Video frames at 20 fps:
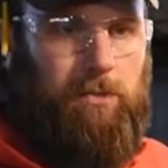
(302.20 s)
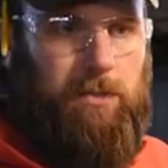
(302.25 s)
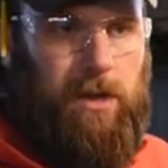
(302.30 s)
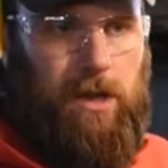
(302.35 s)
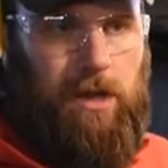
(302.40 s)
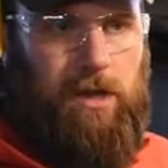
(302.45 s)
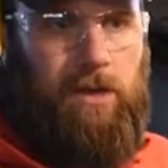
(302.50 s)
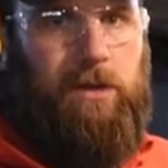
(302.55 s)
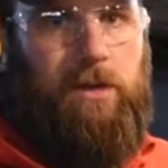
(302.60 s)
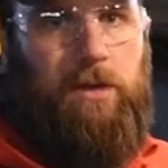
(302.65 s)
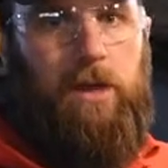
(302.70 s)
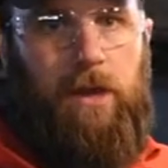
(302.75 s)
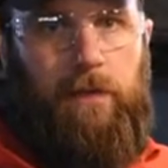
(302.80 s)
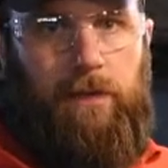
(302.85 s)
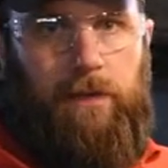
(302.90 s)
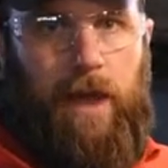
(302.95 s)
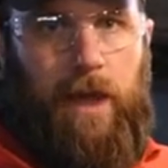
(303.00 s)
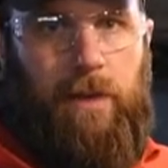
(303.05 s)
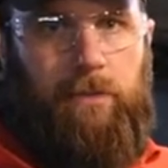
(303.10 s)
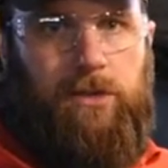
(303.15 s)
be
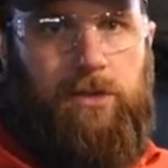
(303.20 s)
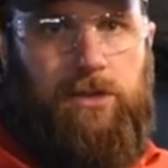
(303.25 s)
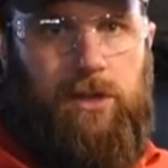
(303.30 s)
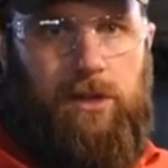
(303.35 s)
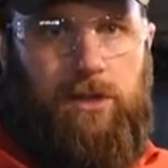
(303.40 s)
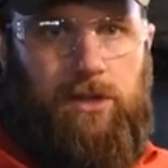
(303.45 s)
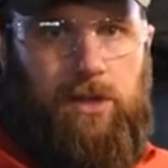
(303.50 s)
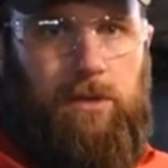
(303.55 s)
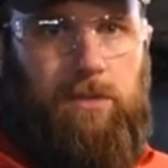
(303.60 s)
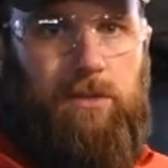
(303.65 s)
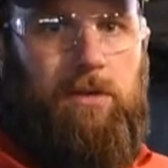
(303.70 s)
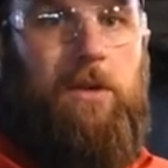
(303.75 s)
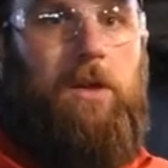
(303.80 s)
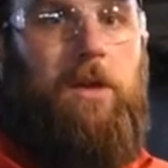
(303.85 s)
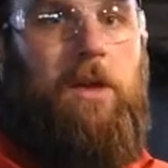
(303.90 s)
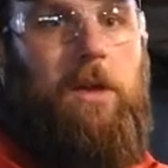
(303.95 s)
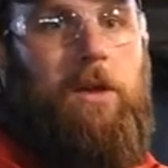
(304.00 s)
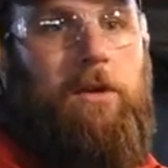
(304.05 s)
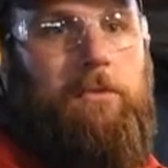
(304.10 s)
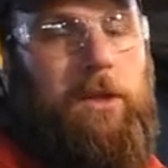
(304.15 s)
in that position
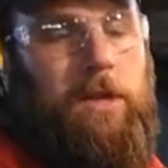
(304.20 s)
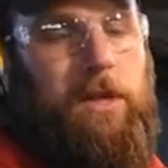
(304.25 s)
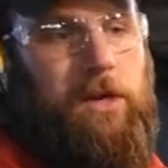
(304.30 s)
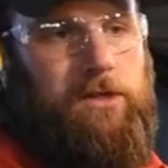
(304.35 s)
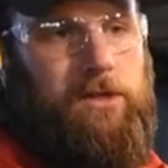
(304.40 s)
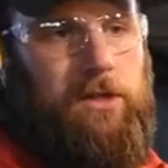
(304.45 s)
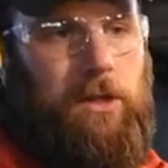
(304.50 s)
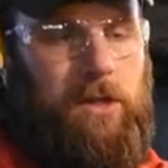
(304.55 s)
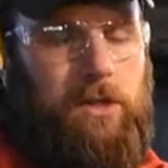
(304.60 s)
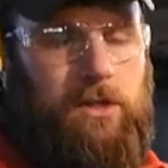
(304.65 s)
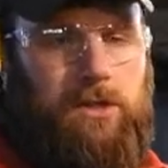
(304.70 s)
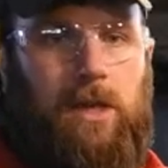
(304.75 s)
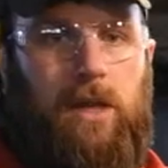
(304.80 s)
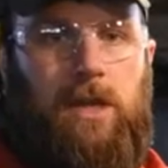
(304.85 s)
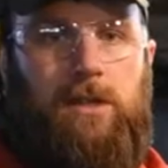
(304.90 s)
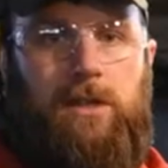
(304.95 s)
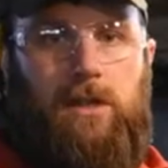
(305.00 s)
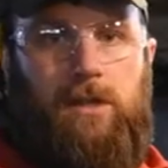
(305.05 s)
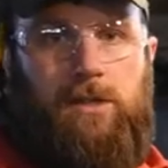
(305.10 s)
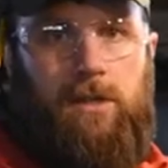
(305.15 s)
because it is
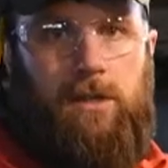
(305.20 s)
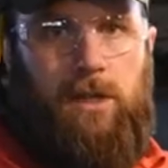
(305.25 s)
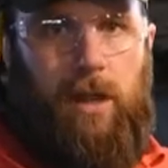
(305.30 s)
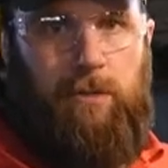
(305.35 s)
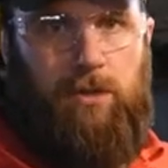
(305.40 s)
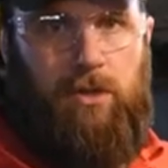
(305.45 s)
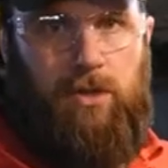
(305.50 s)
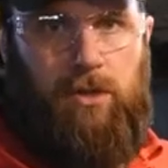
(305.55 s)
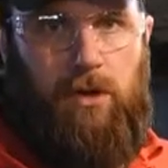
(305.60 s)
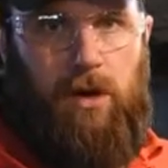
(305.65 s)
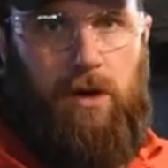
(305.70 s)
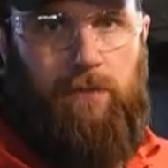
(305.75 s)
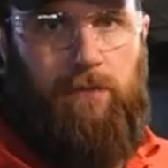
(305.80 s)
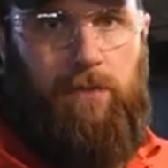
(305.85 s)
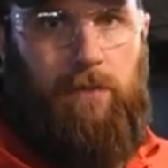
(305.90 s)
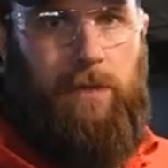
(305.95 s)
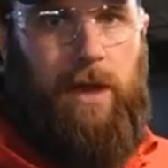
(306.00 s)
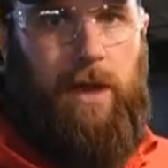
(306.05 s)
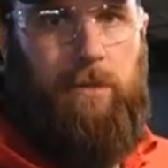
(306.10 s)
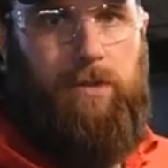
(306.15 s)
easy to demonstrate
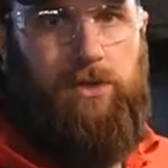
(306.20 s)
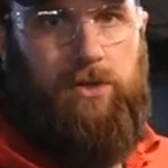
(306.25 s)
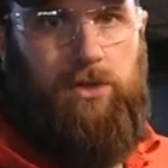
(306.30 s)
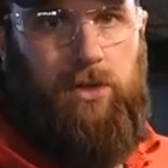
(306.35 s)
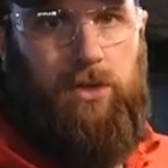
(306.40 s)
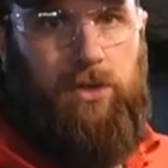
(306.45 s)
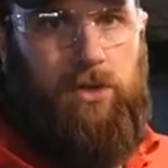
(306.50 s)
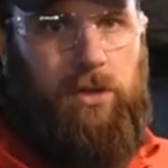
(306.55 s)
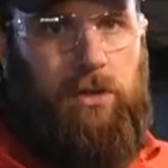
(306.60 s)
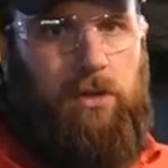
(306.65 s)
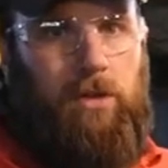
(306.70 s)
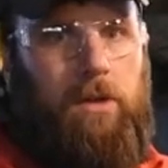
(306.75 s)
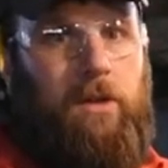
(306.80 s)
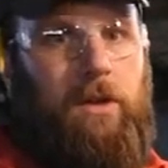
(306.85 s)
from that position.